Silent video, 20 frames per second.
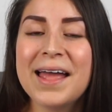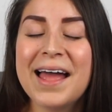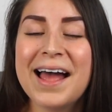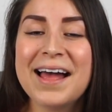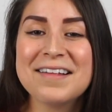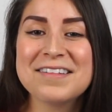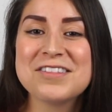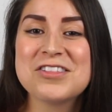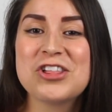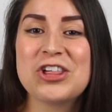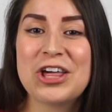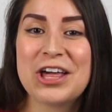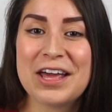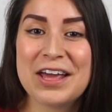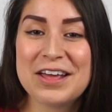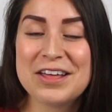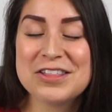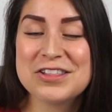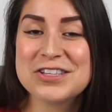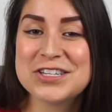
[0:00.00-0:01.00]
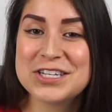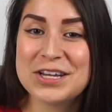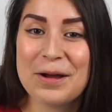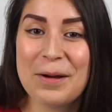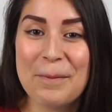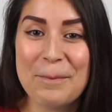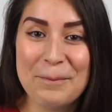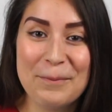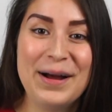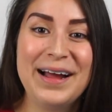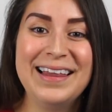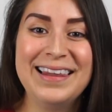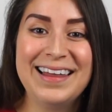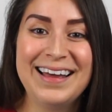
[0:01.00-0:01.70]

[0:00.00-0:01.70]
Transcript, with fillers: has changed my